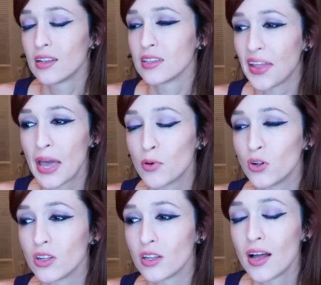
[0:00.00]

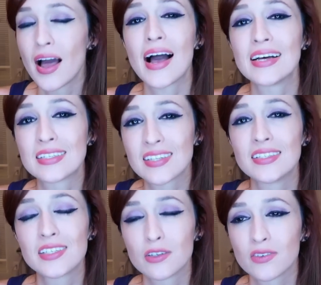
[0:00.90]
label as
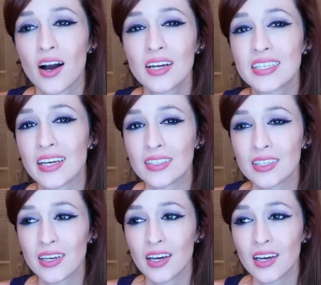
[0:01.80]
sensitive content?